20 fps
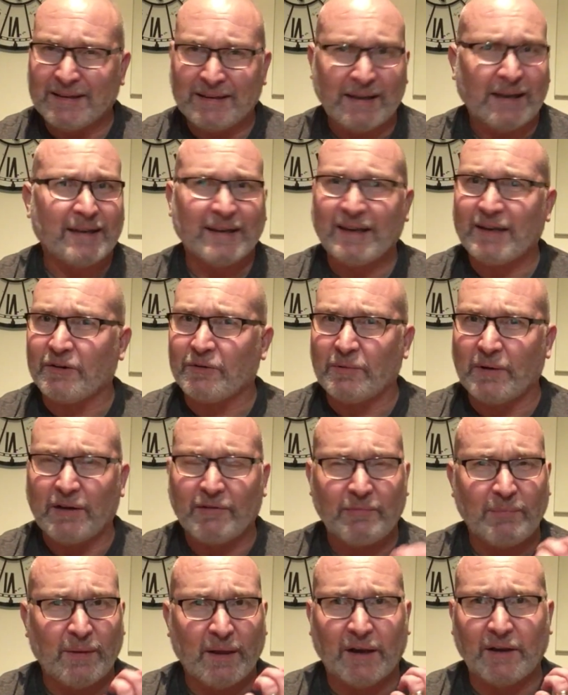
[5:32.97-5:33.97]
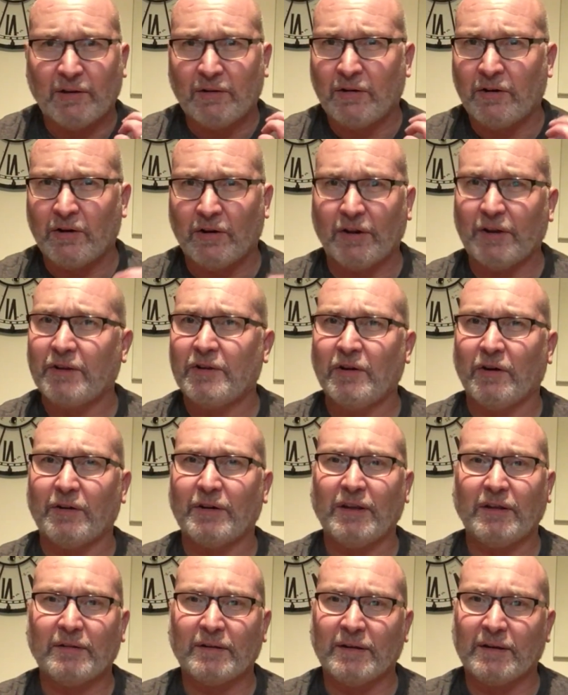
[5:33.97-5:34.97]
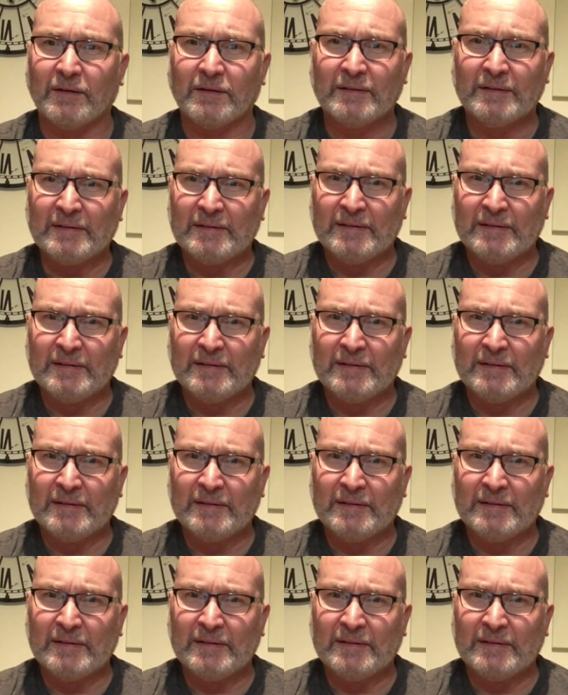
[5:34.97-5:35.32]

Can't get away from that hot toddy thing.